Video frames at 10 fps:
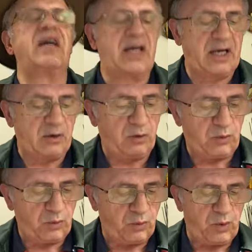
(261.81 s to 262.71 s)
uh,
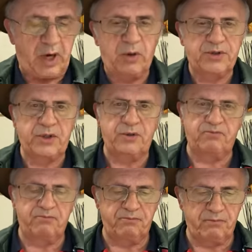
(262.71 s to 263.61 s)
I also
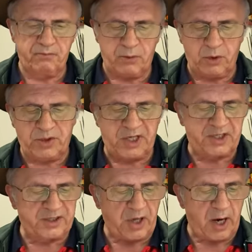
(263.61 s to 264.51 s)
looked at
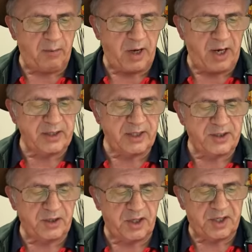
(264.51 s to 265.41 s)
the timelines and I
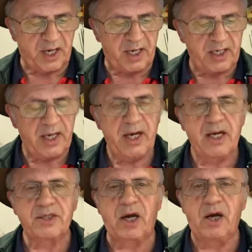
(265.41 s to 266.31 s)
said, okay,
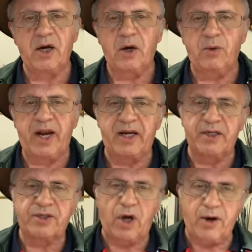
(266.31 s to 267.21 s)
so we had the
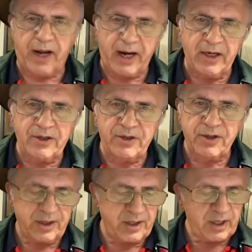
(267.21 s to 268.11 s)
Stone Age,
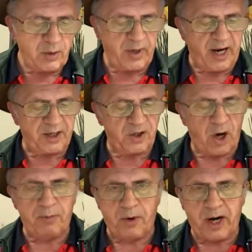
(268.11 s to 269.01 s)
we had the
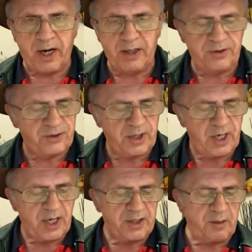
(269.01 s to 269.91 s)
Copper Age,
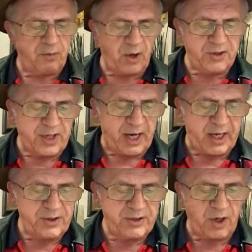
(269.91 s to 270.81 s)
the Bronze
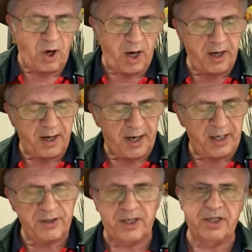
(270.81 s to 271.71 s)
Age, Iron
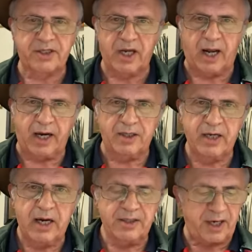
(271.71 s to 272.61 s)
Age, and the Steel Age.
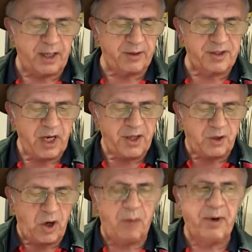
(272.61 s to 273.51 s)
So, in other words, the
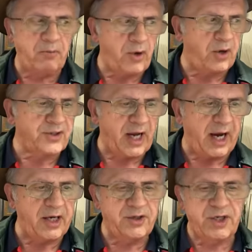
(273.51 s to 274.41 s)
Copper and Bronze
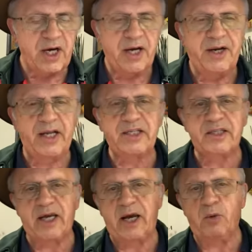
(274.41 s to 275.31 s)
Age,
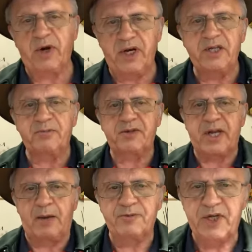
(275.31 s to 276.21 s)
that's uh, where Egypt
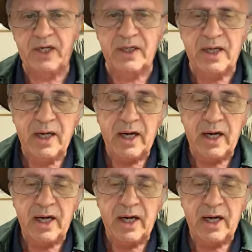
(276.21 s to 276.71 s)
comes in.